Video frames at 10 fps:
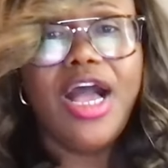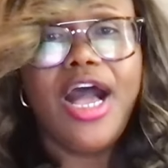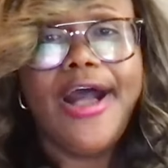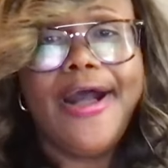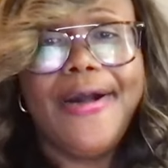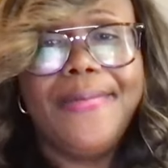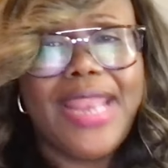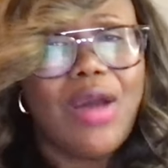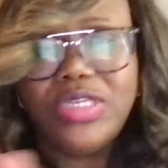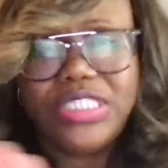Um,
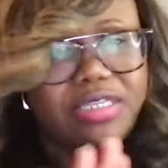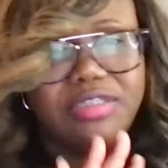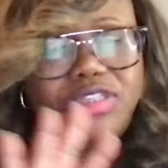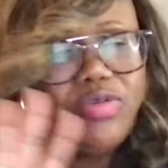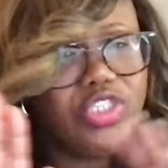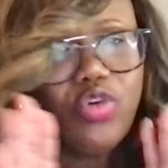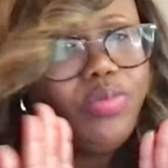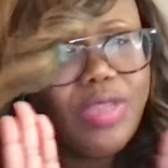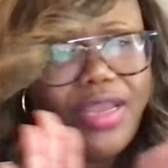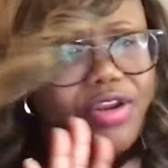and I wasn't, there was no
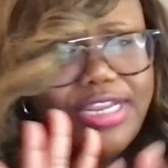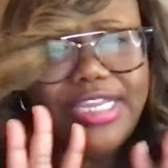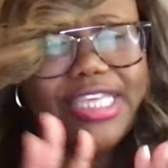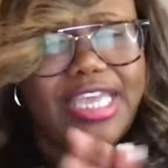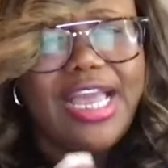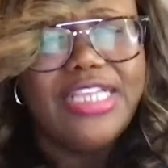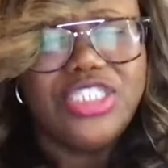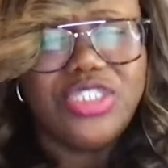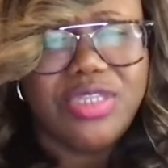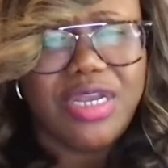blood or anything. I
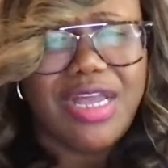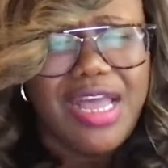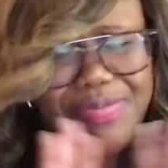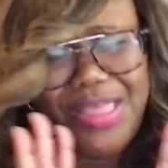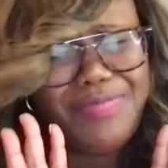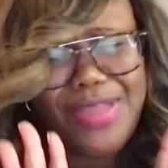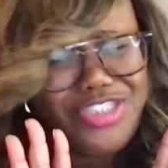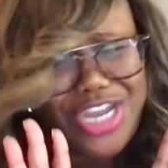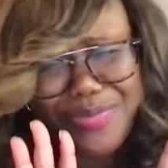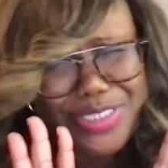just, I'm, I'm not
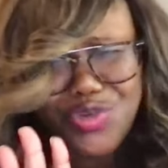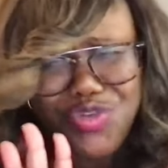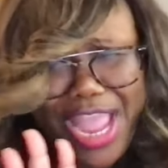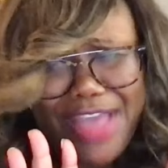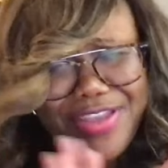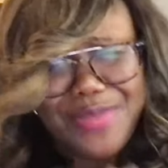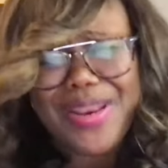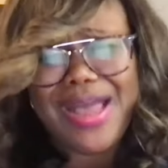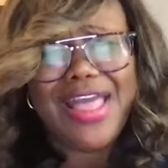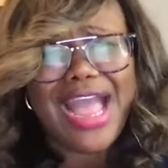trying to be too graphic,
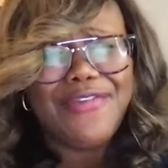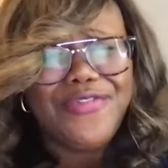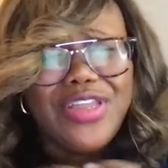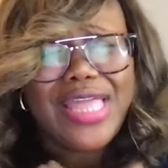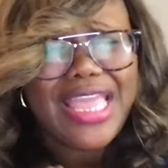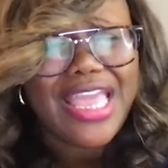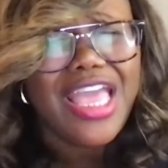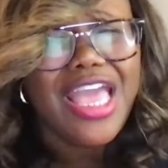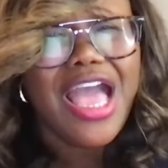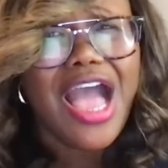but I, I feel like
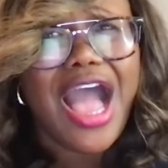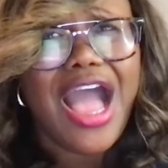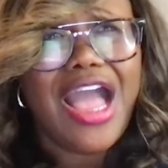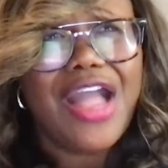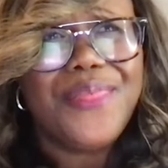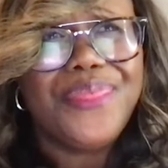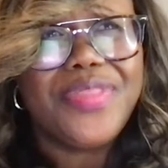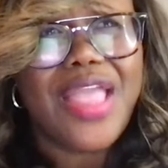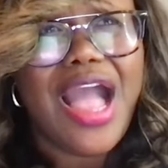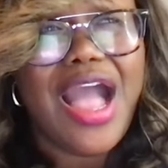
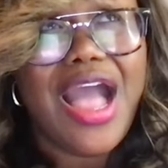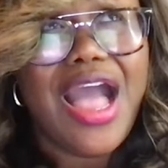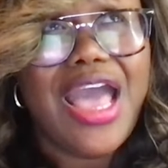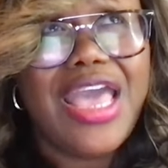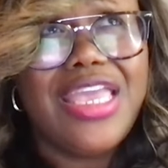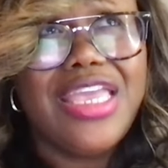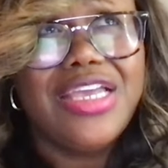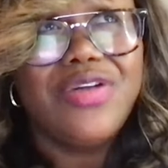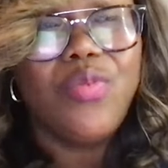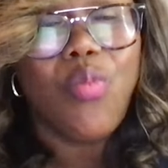I
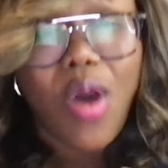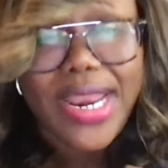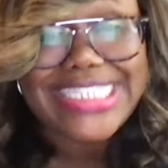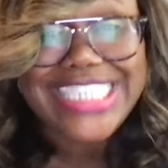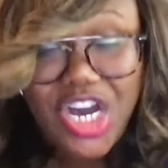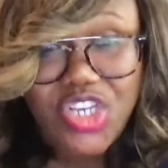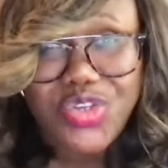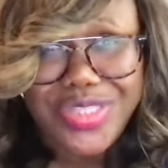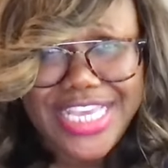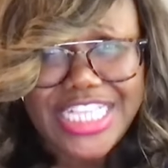want to tell
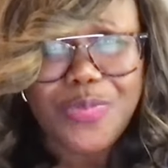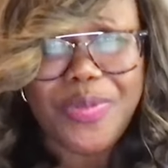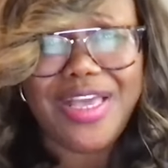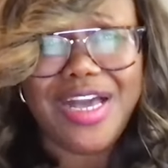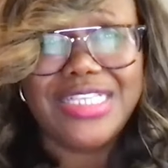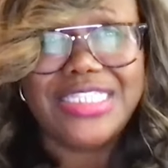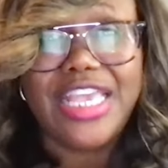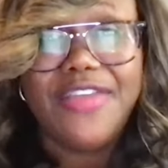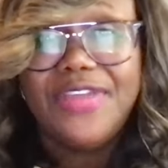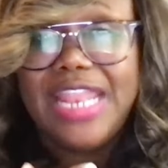you this because
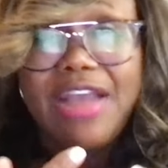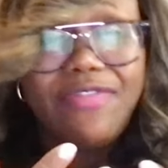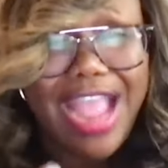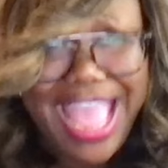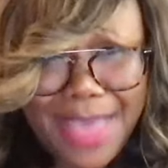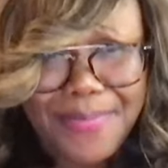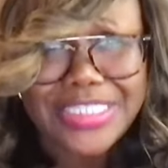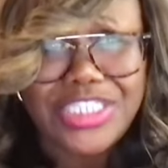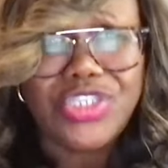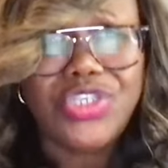if it ever
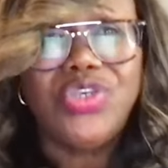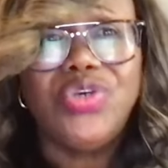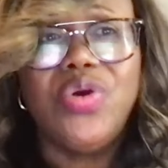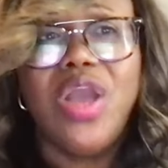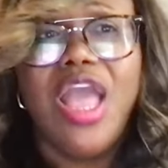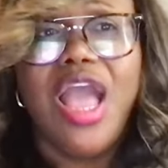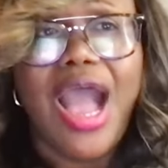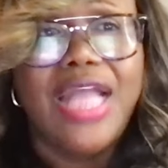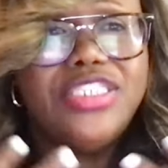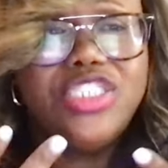happens to you,
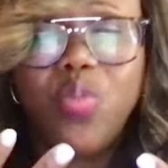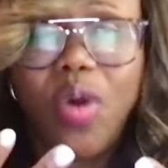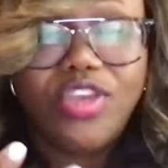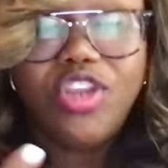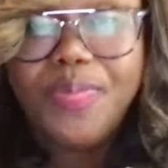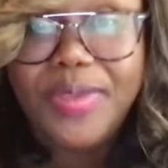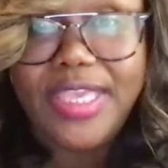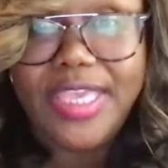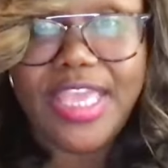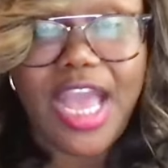I just want you to
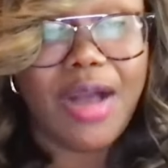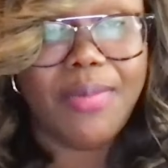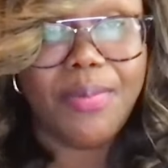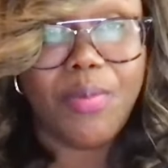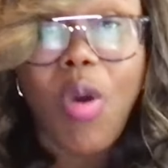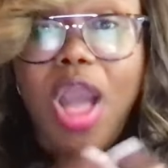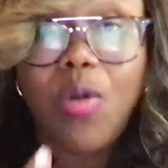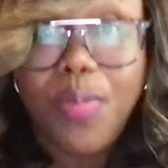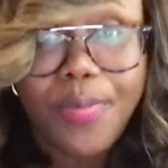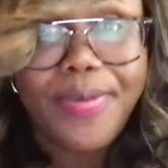be um, well
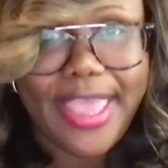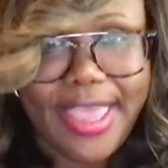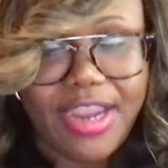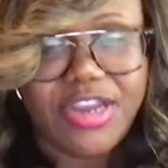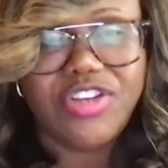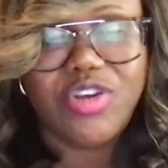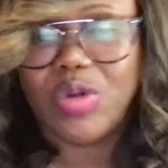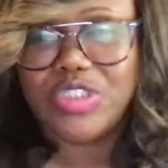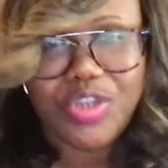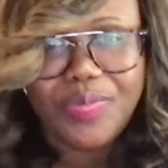prepared. I
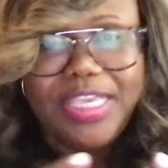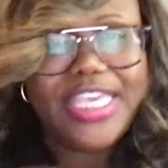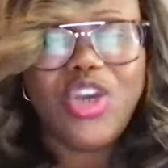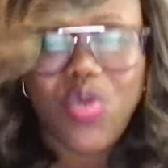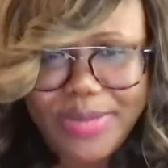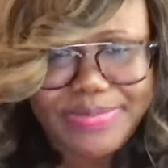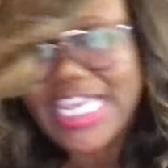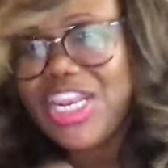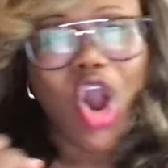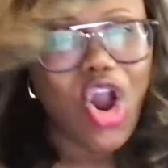want you to be equipped
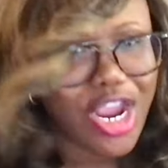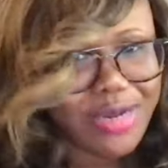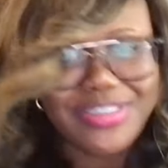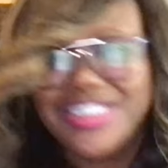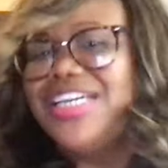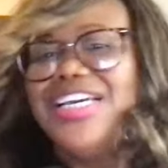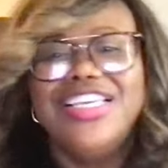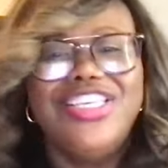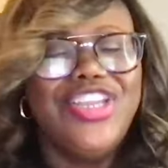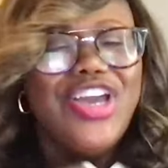and armed,
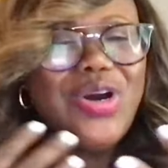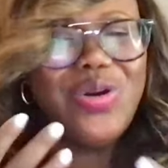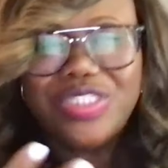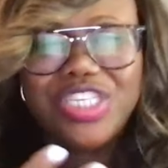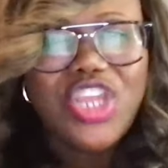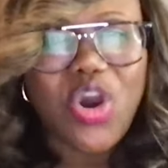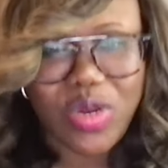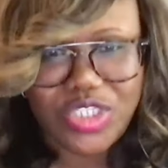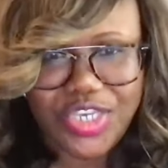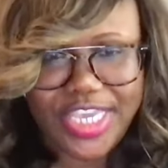you know, to know
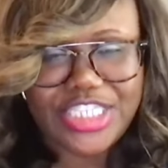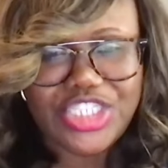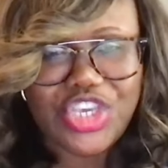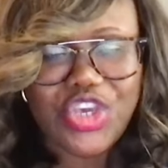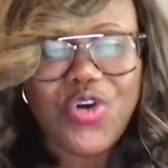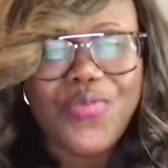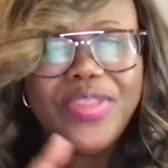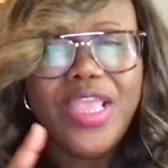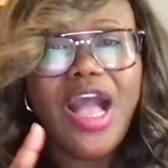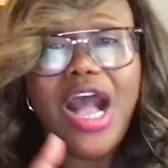what you can do.
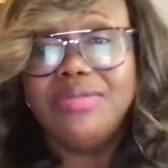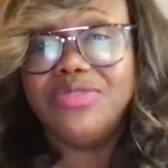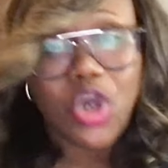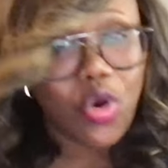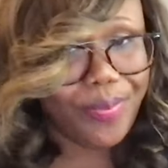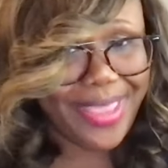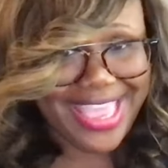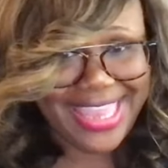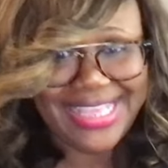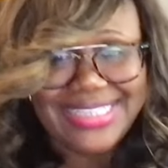Um, don't
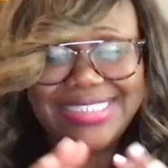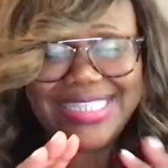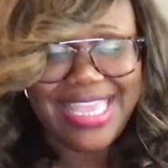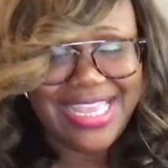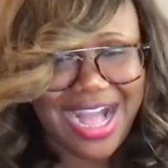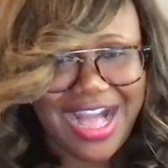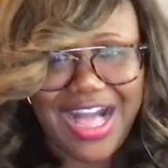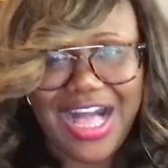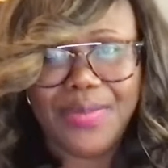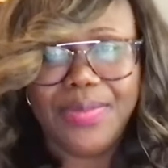panic, stay
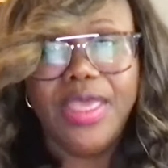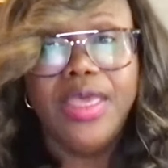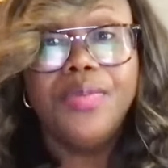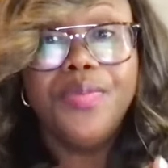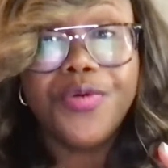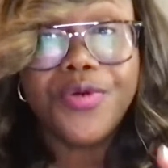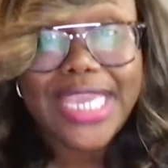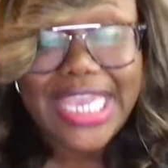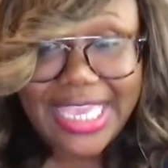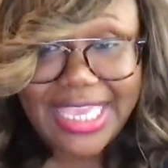calm,
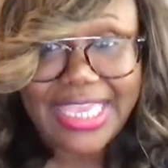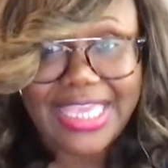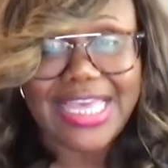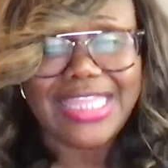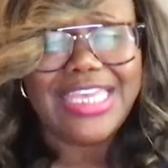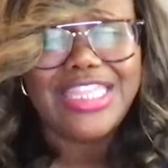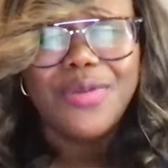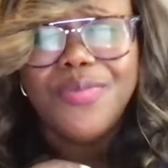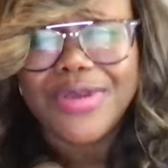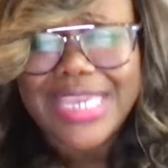breathe. I think the
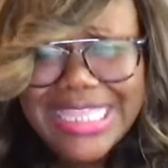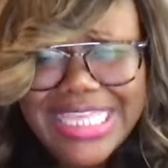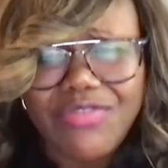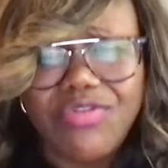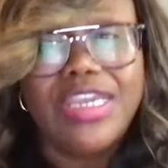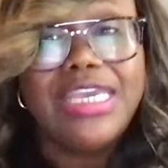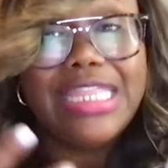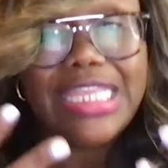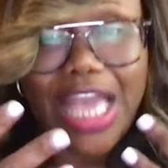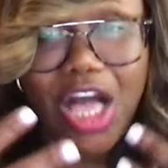breathing
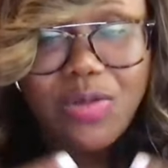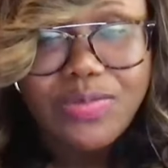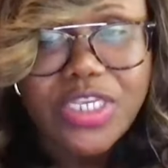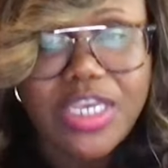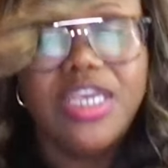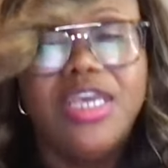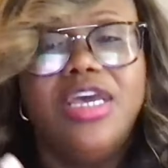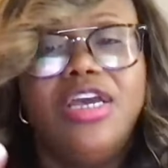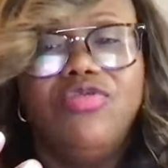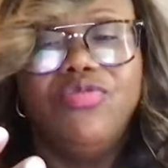really helped
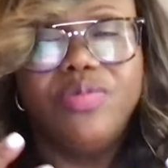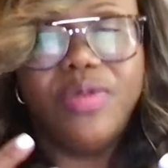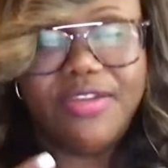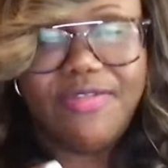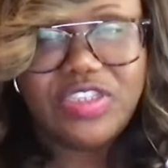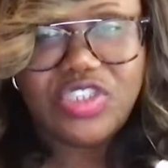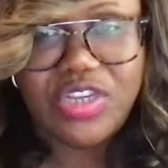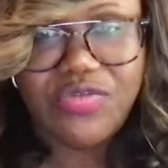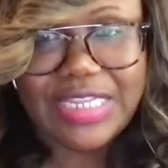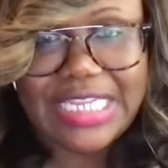
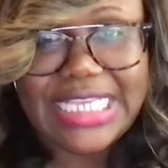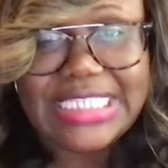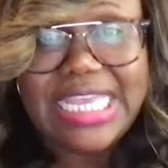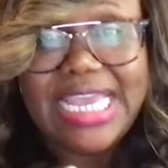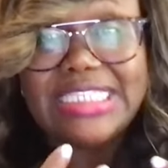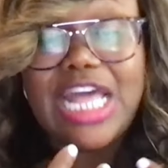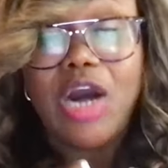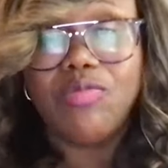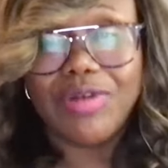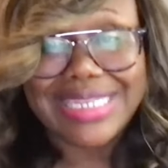eventually release things. It
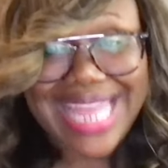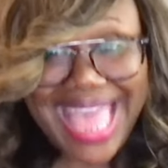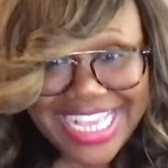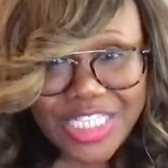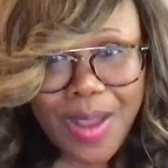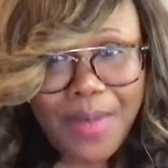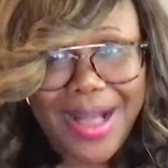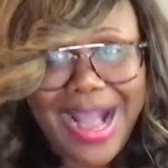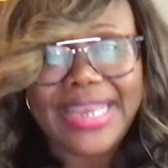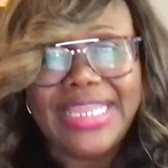helped relax my
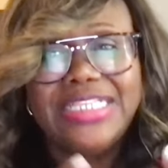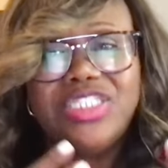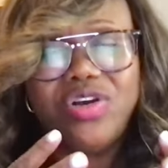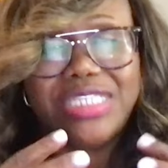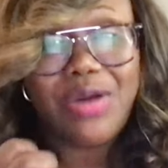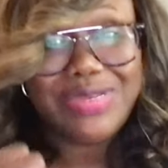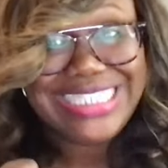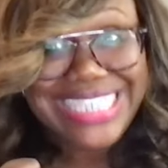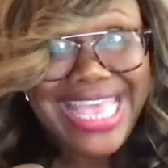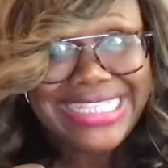body. So, cause I was
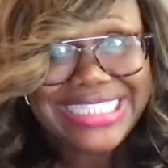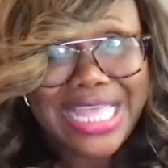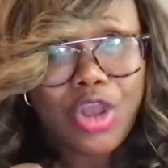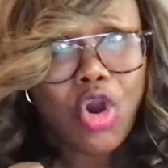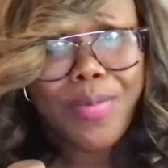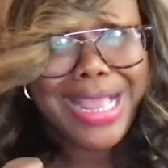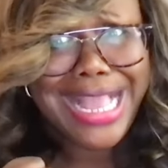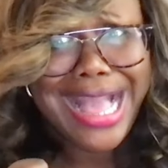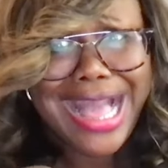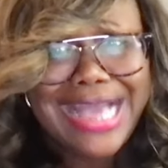tense, like, oh my
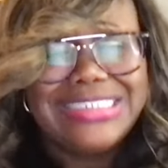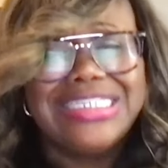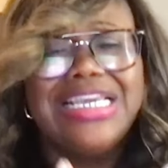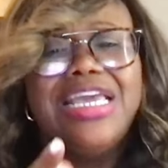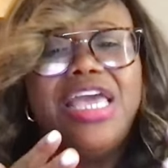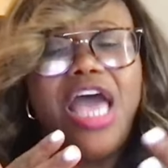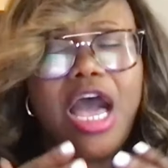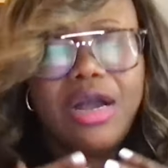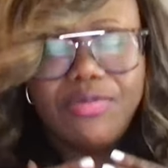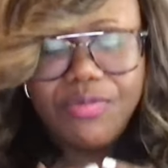gosh,
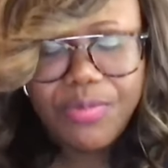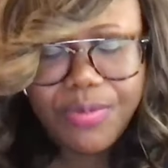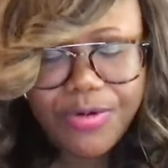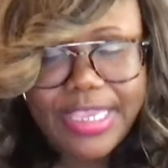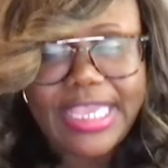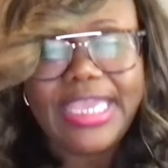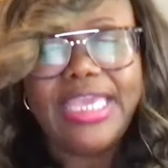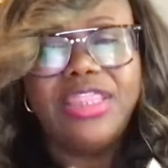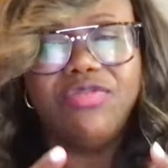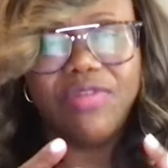um,
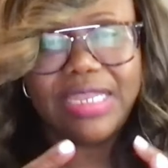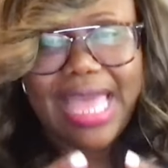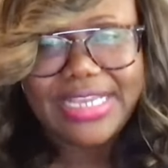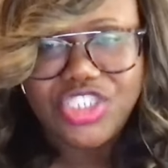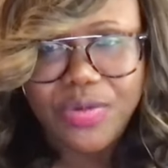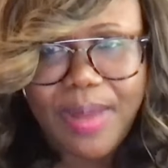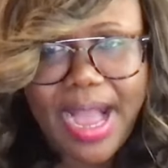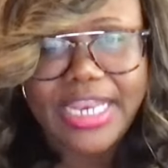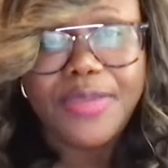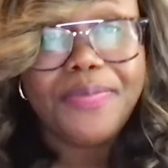breathe, relax your
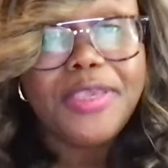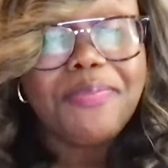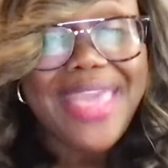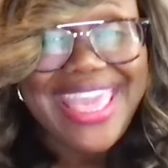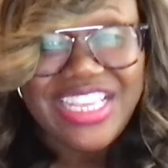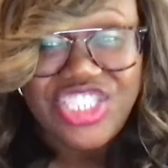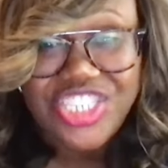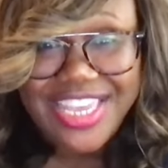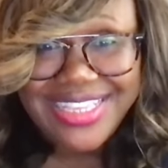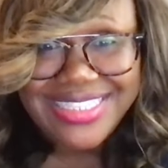body, be
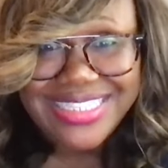patient,